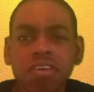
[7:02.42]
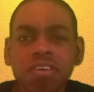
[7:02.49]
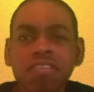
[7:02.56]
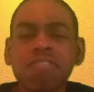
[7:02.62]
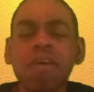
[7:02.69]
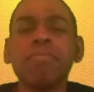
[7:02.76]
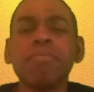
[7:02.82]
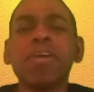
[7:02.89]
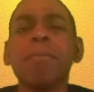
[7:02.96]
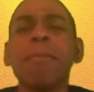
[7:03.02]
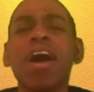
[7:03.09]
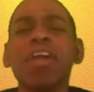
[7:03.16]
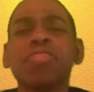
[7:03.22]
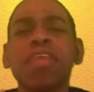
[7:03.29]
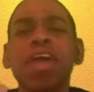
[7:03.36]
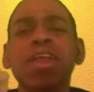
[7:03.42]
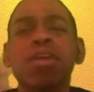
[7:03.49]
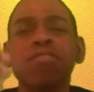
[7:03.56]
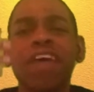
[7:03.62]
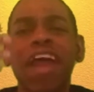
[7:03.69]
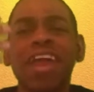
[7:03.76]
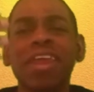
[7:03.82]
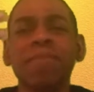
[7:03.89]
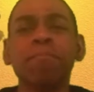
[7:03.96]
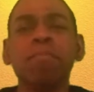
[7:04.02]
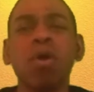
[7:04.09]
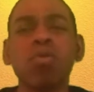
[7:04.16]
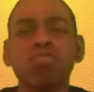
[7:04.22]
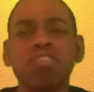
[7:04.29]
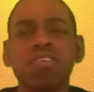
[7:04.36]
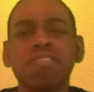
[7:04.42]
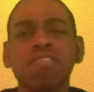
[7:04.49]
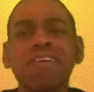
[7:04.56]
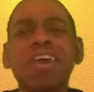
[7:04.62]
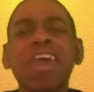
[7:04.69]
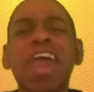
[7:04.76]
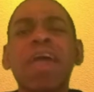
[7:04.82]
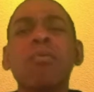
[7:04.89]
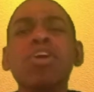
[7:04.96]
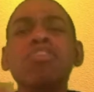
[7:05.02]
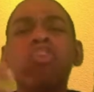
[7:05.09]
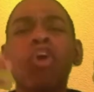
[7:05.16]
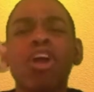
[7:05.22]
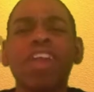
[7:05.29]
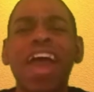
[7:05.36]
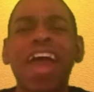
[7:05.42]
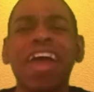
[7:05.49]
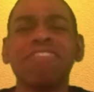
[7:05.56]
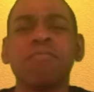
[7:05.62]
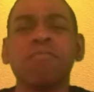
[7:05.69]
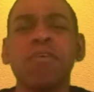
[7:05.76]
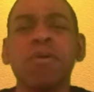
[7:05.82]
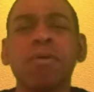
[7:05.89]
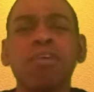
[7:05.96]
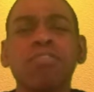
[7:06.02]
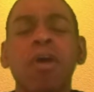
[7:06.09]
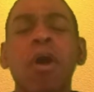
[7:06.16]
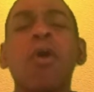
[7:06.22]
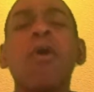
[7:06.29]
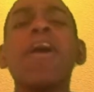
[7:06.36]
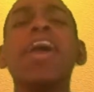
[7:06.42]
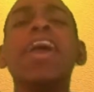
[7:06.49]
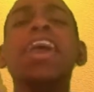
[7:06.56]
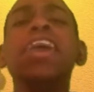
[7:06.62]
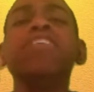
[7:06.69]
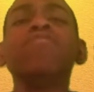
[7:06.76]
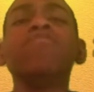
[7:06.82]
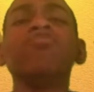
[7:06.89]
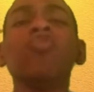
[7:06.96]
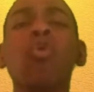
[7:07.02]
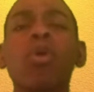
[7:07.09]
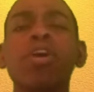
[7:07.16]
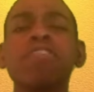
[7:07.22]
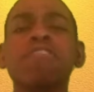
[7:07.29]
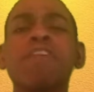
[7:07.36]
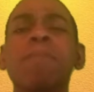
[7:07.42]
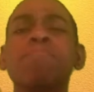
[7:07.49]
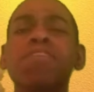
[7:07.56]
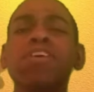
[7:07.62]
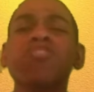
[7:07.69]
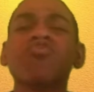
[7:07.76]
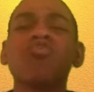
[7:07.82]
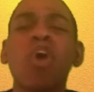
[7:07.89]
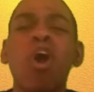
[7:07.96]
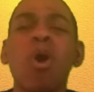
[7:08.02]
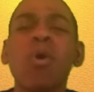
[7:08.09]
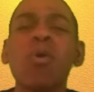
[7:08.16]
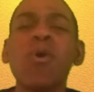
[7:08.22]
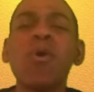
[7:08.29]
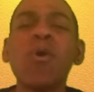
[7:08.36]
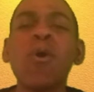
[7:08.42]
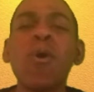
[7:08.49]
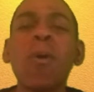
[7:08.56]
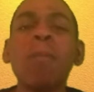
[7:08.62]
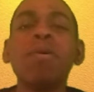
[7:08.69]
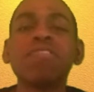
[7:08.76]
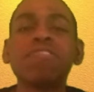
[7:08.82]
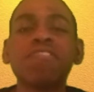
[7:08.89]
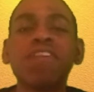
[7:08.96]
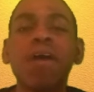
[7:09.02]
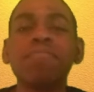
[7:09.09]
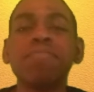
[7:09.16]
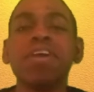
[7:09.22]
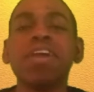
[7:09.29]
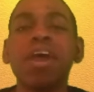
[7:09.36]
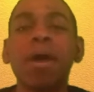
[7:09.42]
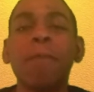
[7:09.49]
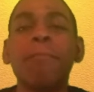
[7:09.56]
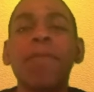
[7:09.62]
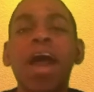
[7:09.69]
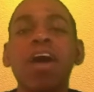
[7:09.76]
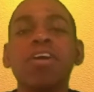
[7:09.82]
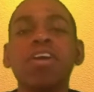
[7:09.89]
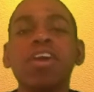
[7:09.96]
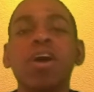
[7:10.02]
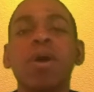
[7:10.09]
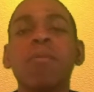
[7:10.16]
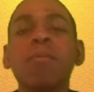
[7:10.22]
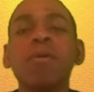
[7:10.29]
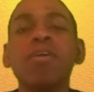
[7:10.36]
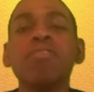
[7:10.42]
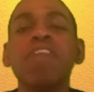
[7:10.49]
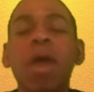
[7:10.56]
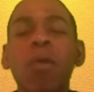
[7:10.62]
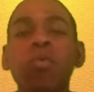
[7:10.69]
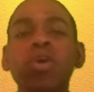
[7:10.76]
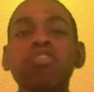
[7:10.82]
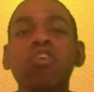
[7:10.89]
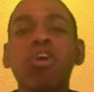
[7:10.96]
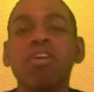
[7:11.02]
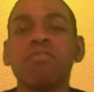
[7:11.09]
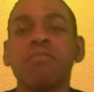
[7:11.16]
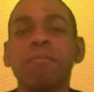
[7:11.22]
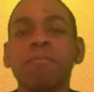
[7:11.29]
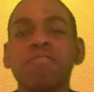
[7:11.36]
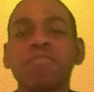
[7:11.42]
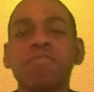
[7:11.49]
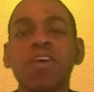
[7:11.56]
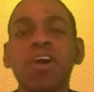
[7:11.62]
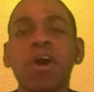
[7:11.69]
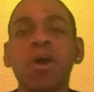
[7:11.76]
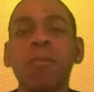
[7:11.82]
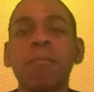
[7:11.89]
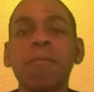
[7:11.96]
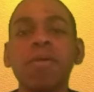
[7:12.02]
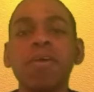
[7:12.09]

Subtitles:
Something about Thanos had emotions, and we learn that as the film goes on. He's doing something wrong, but something about him that we learn from this film